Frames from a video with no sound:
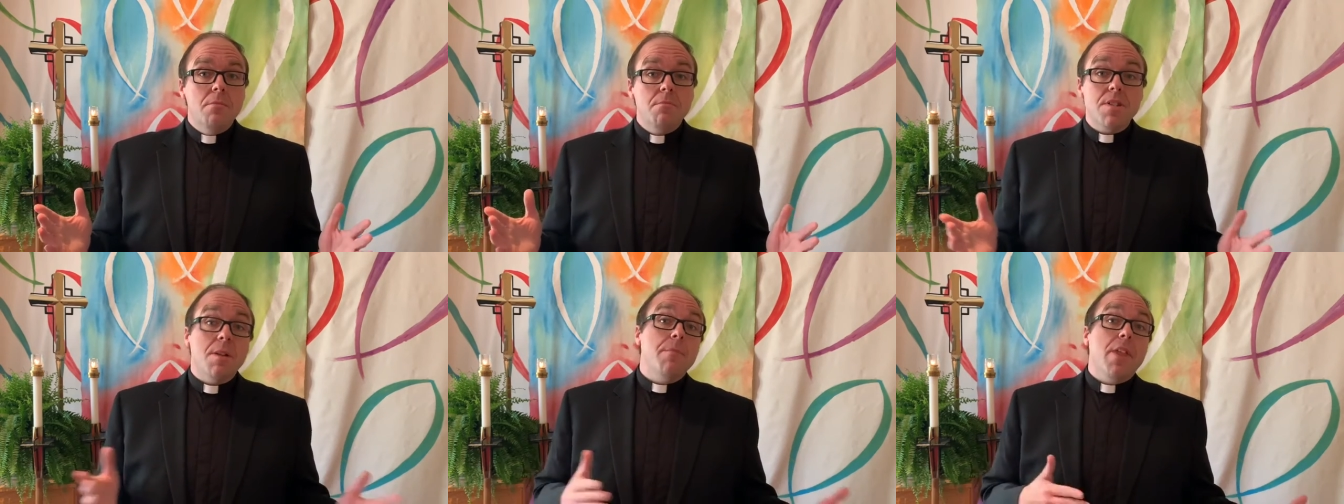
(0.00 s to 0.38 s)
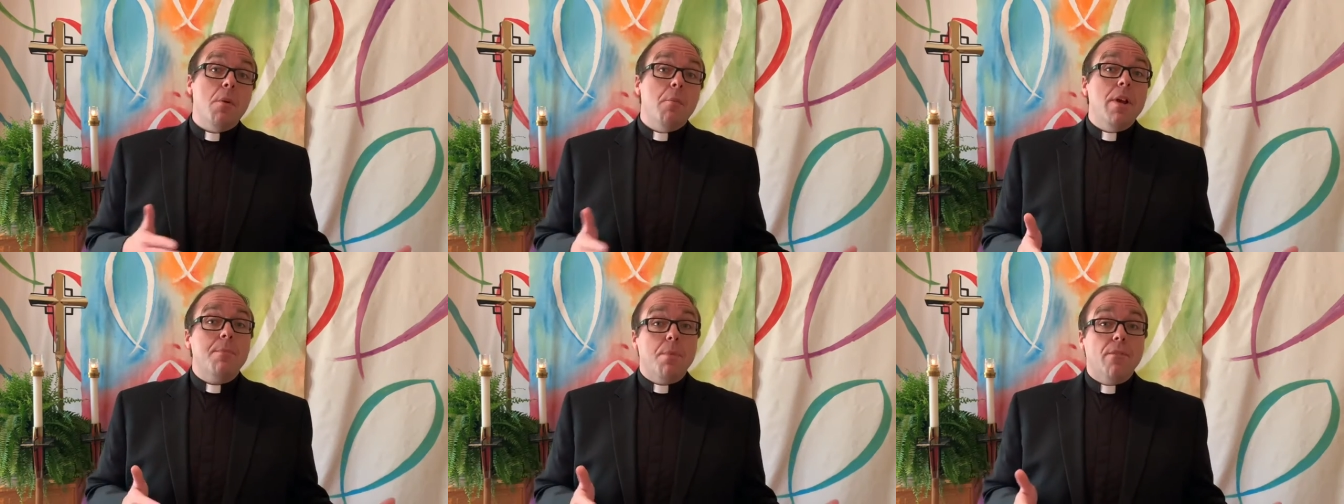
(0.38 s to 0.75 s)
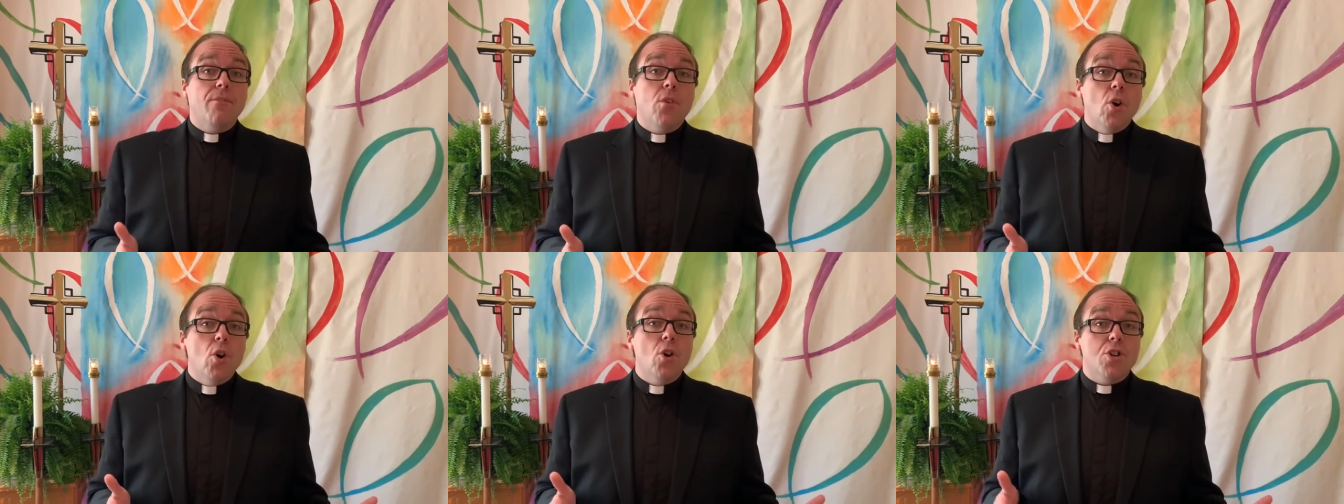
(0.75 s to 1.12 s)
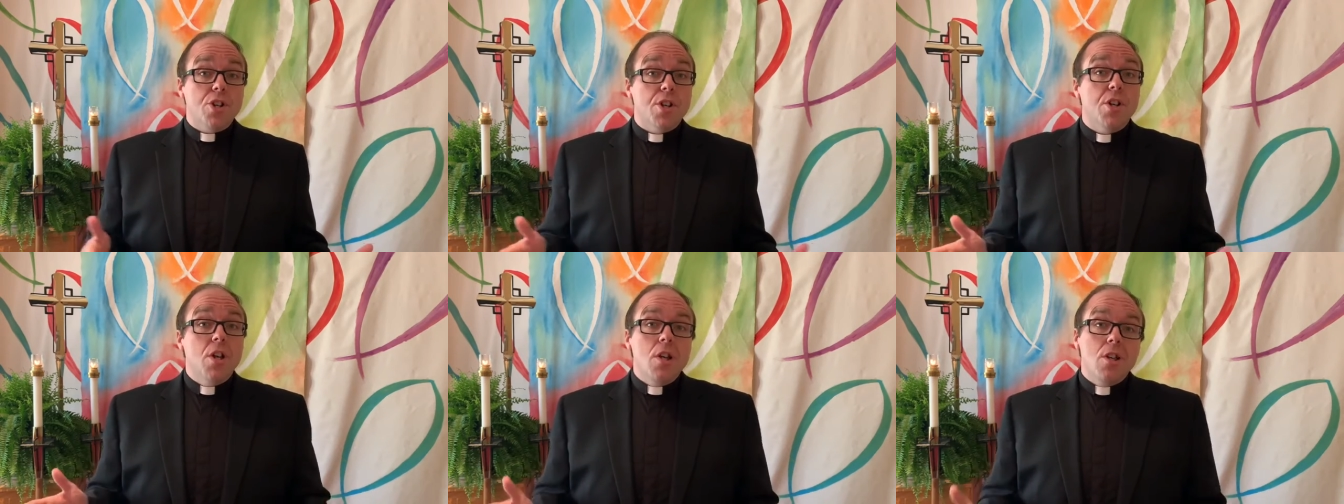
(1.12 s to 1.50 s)
something we'd prefer
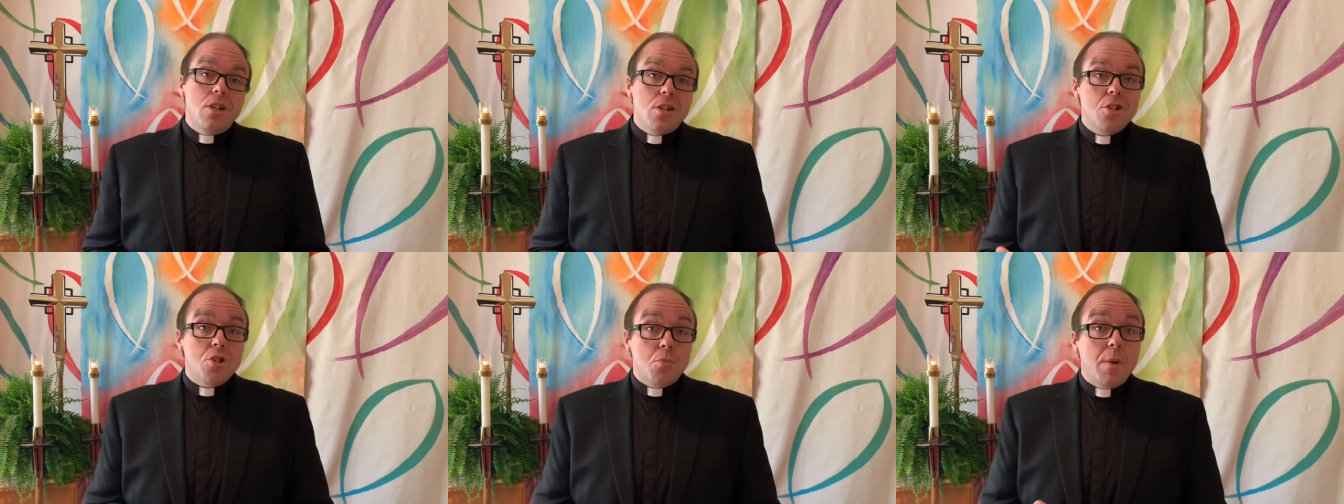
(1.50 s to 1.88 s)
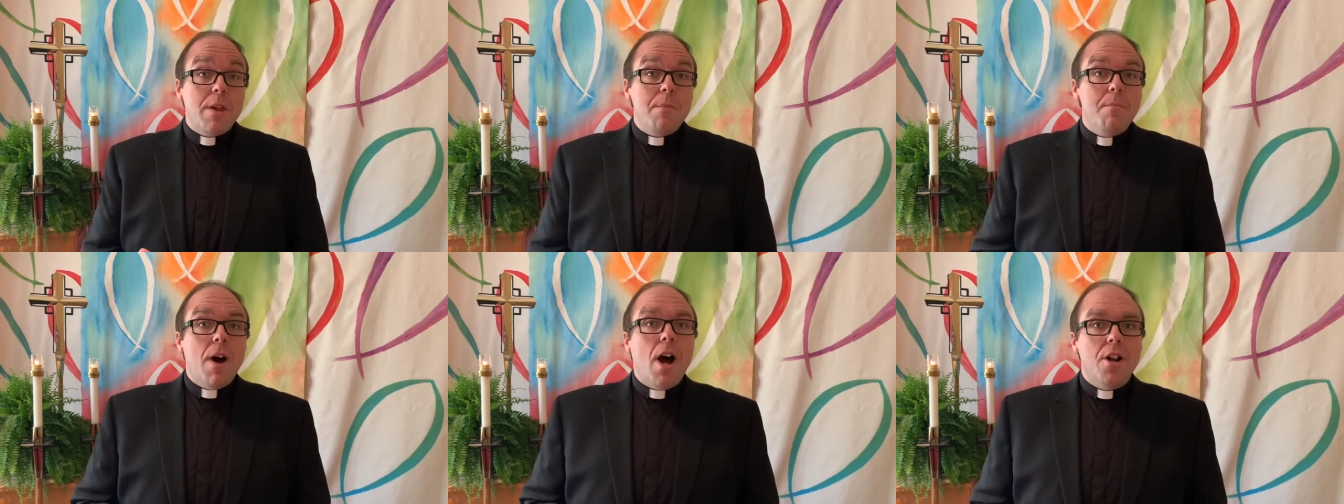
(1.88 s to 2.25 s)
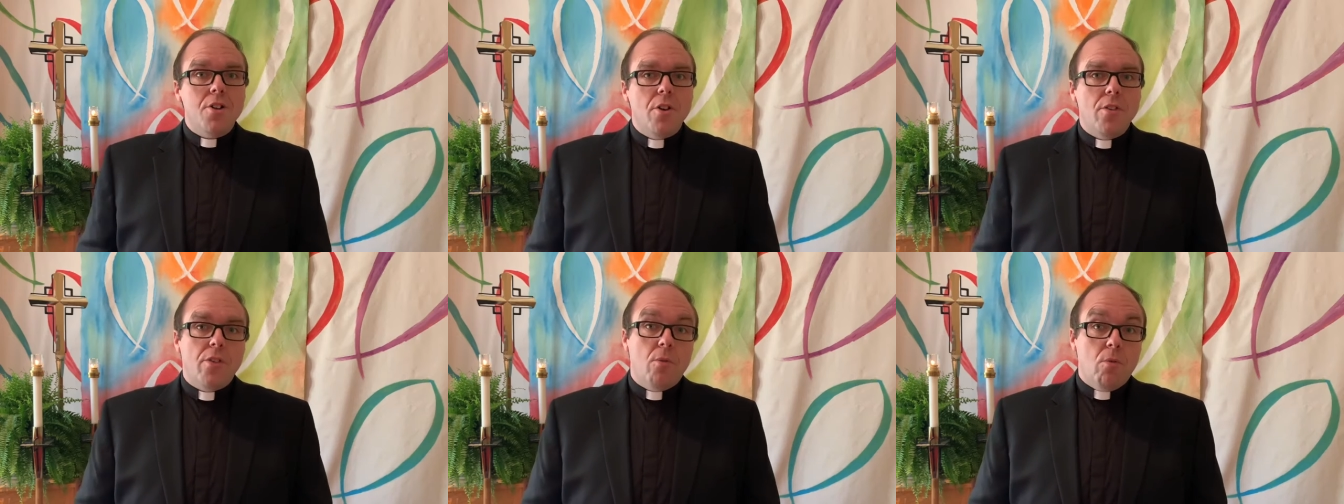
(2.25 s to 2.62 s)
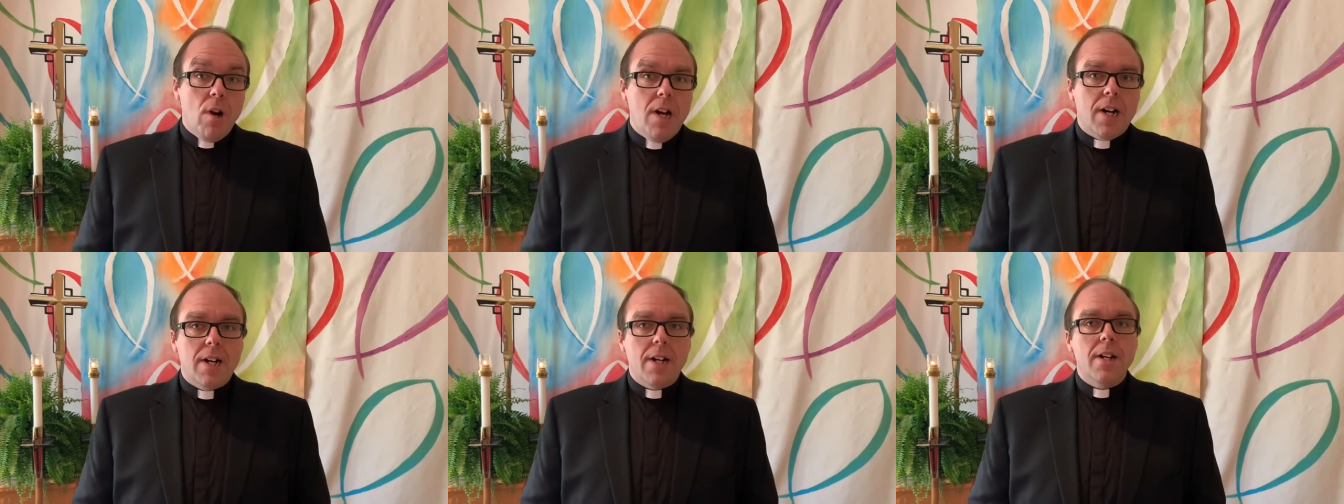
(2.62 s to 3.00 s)
to sweep under the
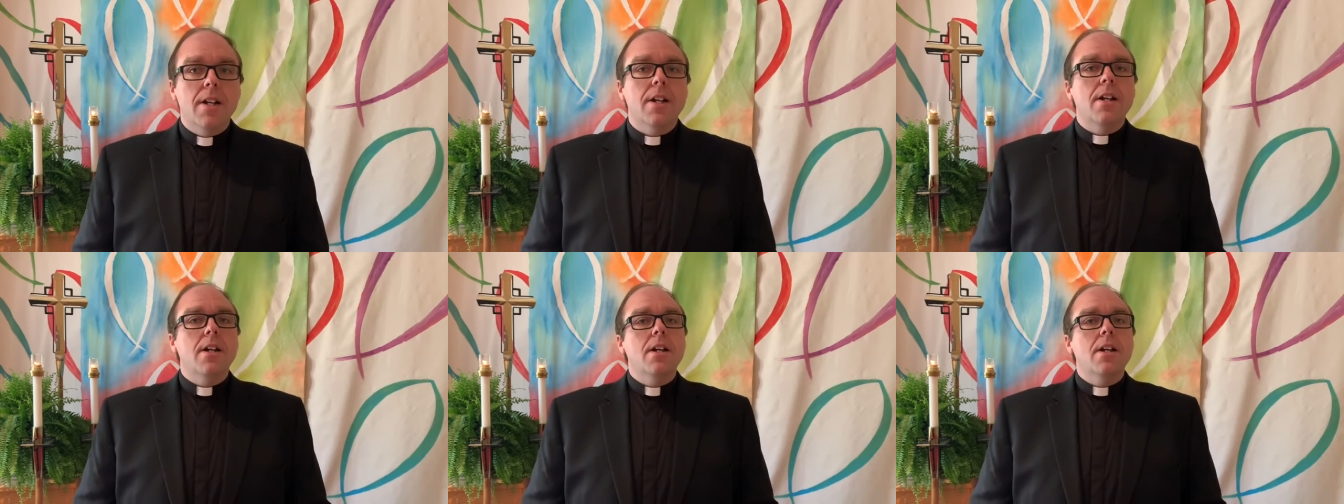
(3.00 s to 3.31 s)
rug,